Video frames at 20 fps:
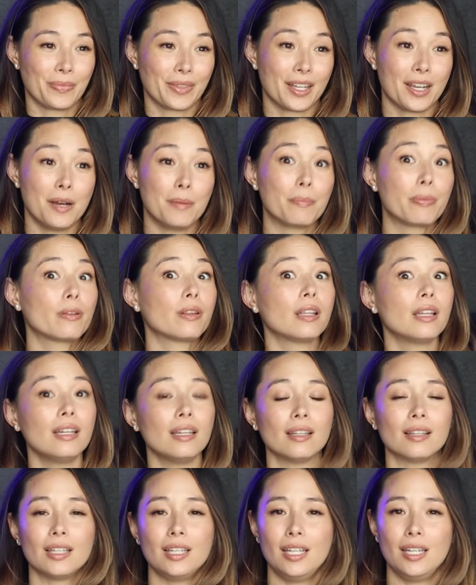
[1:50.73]

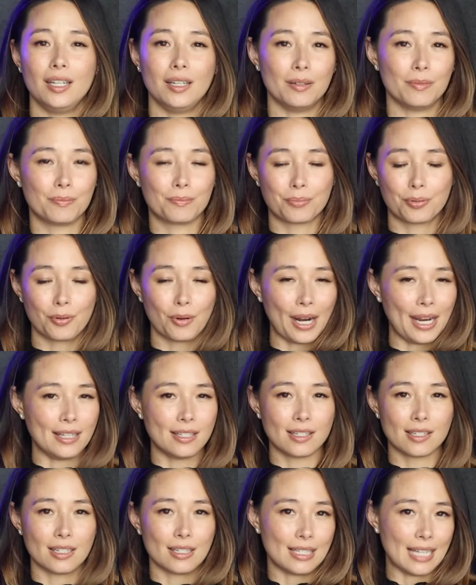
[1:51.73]
completely
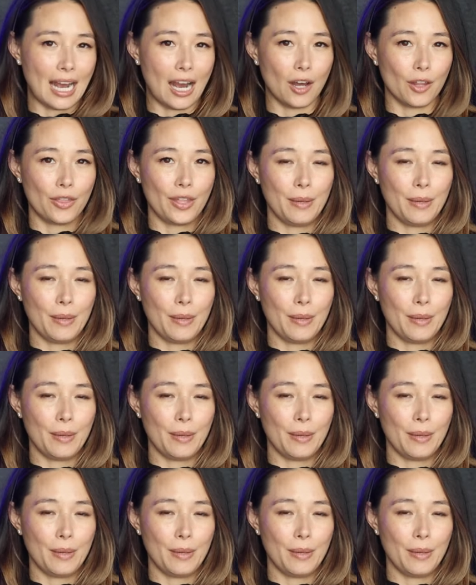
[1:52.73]
priced us out.